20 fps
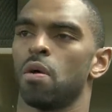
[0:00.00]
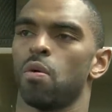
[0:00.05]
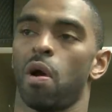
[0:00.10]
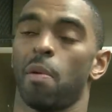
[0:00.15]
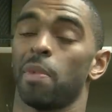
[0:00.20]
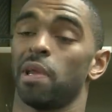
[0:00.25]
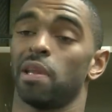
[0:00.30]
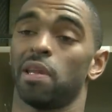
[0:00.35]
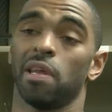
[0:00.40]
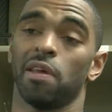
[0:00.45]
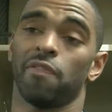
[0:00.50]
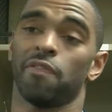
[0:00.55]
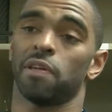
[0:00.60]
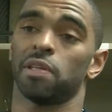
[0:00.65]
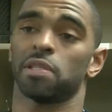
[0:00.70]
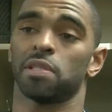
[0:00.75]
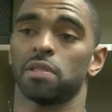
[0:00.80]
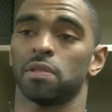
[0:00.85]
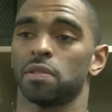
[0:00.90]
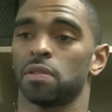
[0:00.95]
I mean,
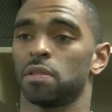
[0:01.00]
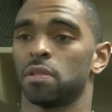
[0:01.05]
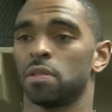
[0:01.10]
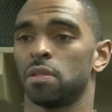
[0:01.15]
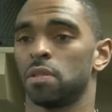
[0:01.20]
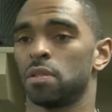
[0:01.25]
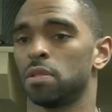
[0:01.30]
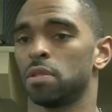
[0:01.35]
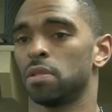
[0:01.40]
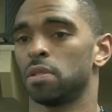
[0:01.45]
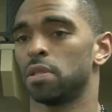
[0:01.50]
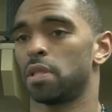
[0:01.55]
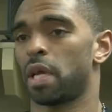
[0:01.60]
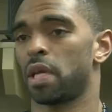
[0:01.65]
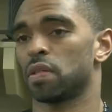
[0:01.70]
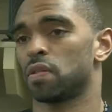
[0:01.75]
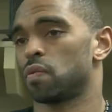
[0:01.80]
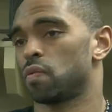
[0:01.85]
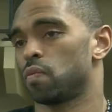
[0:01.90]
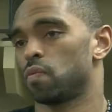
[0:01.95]
defense is
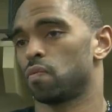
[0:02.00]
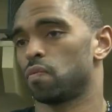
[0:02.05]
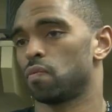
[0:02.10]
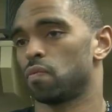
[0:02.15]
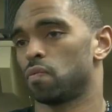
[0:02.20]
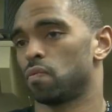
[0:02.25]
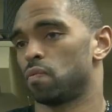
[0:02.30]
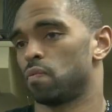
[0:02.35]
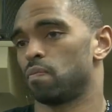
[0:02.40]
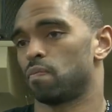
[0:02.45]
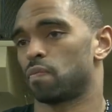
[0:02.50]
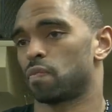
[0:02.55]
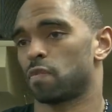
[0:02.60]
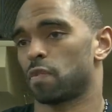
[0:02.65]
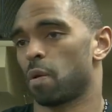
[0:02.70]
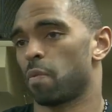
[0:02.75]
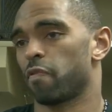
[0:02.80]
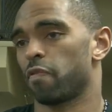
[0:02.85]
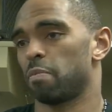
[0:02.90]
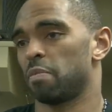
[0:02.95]
that's
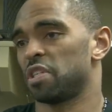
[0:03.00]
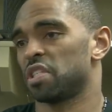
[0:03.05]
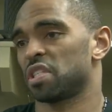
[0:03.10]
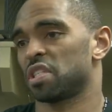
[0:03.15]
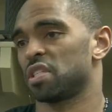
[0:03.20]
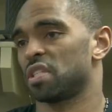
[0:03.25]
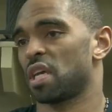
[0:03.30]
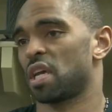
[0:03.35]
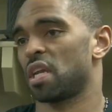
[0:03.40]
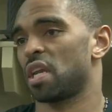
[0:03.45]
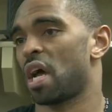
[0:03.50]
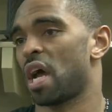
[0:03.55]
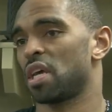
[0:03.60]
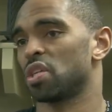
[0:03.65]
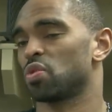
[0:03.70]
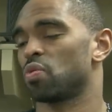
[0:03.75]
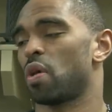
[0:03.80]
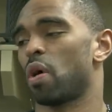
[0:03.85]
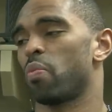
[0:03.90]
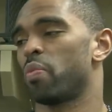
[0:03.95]
coming from Michigan State and the high
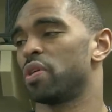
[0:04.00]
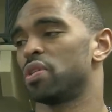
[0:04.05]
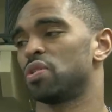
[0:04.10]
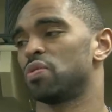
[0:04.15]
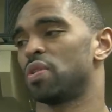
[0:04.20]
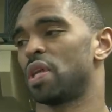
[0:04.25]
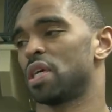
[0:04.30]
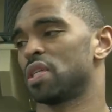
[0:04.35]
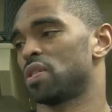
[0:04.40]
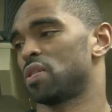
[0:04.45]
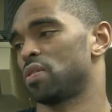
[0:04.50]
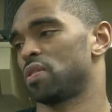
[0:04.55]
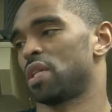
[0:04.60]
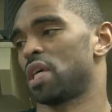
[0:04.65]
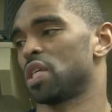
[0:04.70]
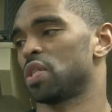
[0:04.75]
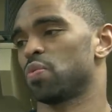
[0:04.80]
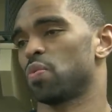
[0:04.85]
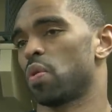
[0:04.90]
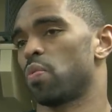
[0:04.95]
school I went to. That's yeah.
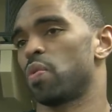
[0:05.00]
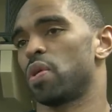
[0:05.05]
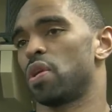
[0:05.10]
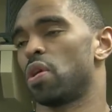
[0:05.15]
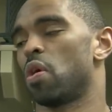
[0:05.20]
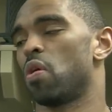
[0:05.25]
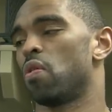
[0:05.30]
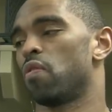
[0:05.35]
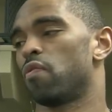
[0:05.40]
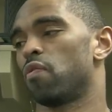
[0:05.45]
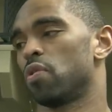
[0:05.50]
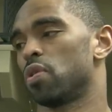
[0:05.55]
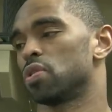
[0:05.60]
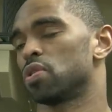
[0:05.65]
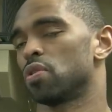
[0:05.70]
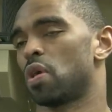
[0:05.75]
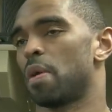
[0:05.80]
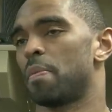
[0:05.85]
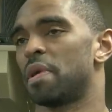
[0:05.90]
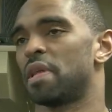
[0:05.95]
that's what we known for.
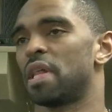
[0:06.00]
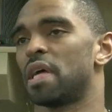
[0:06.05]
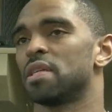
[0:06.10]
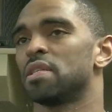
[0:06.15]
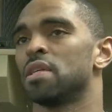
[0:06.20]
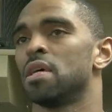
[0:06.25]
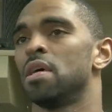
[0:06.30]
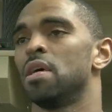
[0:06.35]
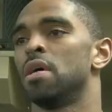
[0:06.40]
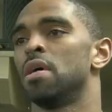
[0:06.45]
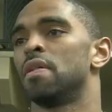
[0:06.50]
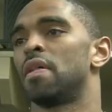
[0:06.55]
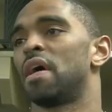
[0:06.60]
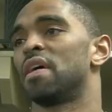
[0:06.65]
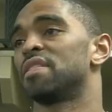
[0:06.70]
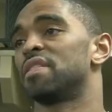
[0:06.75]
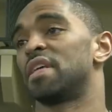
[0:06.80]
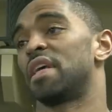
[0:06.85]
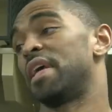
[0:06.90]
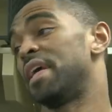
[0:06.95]
So I mean, that's
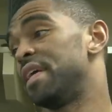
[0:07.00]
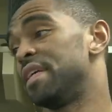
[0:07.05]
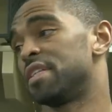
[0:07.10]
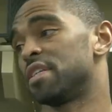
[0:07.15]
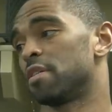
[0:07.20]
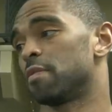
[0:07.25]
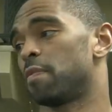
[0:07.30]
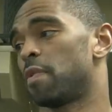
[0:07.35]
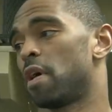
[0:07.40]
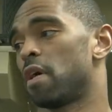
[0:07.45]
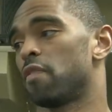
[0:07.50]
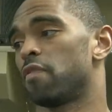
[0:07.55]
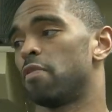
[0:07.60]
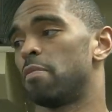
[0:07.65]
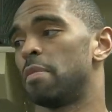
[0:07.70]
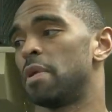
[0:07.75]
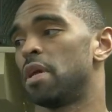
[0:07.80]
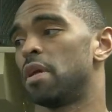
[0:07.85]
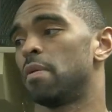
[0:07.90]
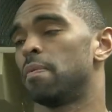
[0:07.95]
that's the easier part for
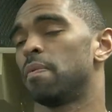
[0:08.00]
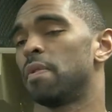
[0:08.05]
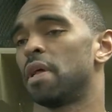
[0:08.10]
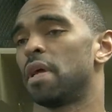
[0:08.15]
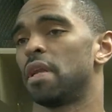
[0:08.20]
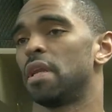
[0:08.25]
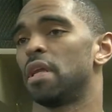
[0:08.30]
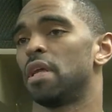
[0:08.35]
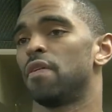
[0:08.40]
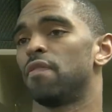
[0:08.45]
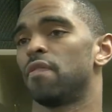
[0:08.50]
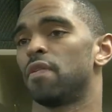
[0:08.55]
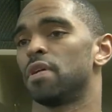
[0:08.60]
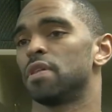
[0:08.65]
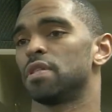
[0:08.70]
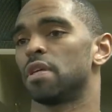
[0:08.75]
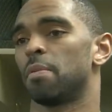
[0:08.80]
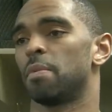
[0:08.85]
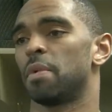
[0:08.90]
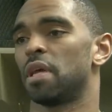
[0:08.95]
me playing
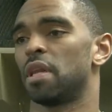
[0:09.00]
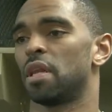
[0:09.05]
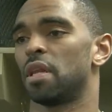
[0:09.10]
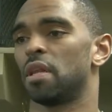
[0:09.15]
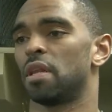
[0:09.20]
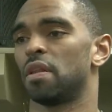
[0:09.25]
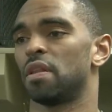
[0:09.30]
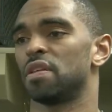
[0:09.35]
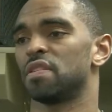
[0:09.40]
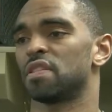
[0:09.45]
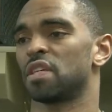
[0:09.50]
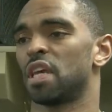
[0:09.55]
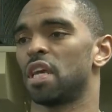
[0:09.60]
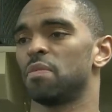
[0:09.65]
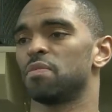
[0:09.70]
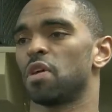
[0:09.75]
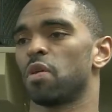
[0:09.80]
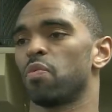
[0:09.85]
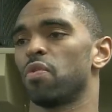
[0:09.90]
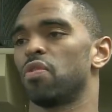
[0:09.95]
defense. I mean, and the
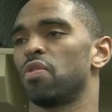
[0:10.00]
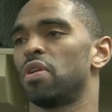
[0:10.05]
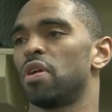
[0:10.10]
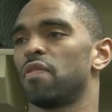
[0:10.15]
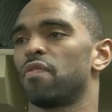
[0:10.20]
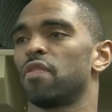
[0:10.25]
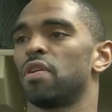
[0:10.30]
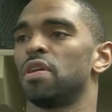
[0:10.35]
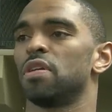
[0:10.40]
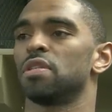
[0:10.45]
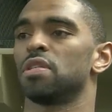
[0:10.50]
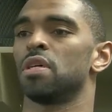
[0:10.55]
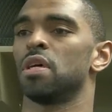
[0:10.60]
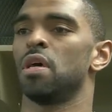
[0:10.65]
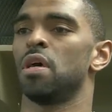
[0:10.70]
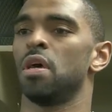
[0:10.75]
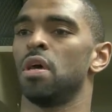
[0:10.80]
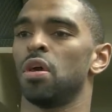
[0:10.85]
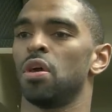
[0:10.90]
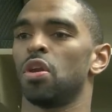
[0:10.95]
schemes are real different. Is
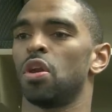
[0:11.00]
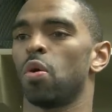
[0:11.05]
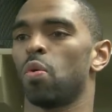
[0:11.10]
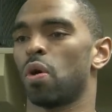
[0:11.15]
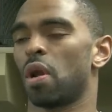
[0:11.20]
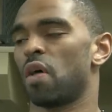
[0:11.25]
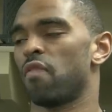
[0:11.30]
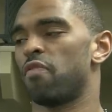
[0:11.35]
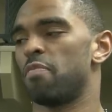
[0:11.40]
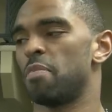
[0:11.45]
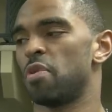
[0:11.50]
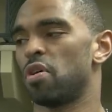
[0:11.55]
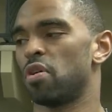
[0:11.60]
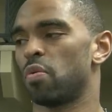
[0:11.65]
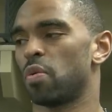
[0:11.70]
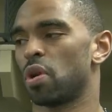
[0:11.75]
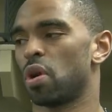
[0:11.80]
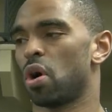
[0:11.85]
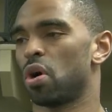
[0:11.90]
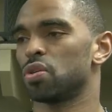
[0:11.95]
you know what I'm familiar
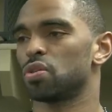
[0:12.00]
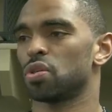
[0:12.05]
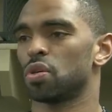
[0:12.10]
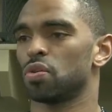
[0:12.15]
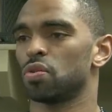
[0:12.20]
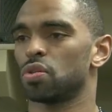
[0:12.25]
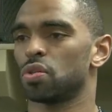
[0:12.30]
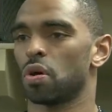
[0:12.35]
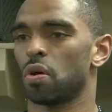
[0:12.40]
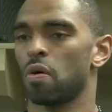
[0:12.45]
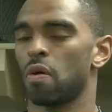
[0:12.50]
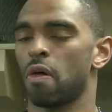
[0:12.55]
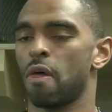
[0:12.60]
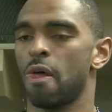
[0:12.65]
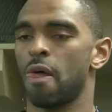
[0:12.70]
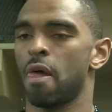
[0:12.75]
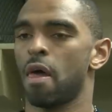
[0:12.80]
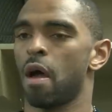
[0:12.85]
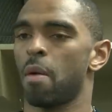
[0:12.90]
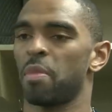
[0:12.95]
with also. So
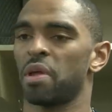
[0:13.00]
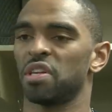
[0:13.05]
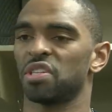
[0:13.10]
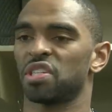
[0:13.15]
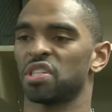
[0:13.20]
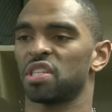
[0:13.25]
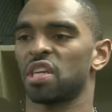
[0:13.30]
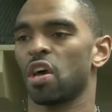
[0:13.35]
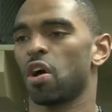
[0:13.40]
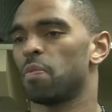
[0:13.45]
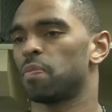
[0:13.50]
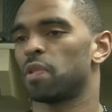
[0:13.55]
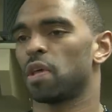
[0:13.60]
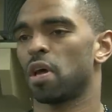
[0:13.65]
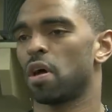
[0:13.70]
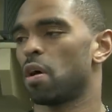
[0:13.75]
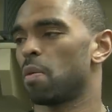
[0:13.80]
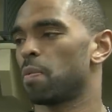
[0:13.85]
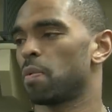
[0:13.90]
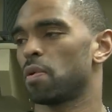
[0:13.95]
I mean, it's just help the
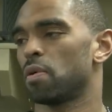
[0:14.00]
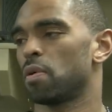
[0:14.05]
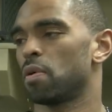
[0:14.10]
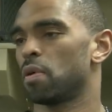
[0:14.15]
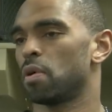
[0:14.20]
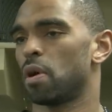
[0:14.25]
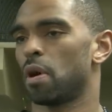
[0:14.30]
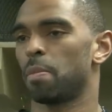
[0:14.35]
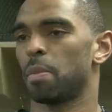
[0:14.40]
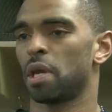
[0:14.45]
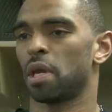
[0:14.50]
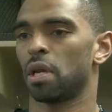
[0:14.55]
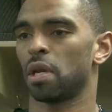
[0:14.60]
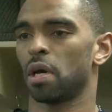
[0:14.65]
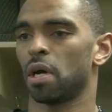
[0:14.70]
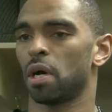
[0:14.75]
helper. I mean.